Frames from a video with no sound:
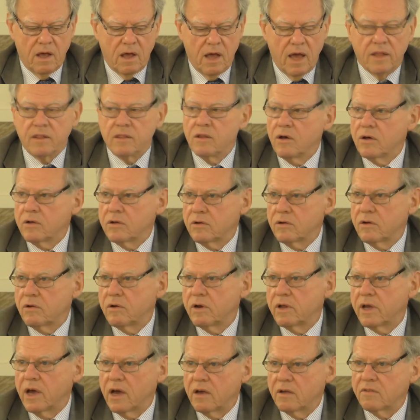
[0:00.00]
And not
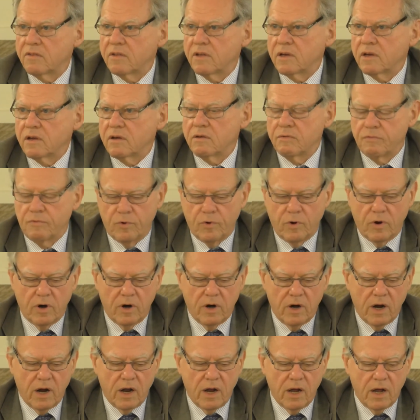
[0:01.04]
only, I think,
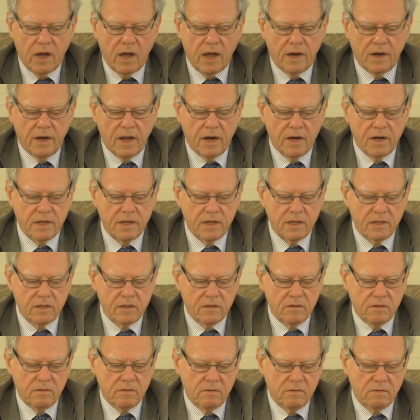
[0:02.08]
for an
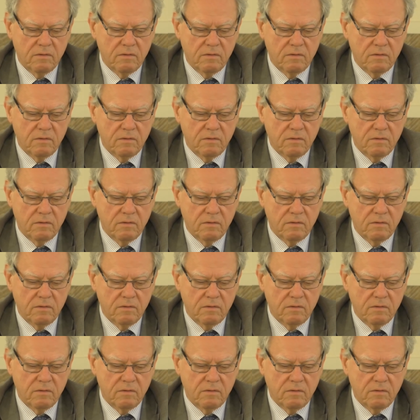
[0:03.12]
elite.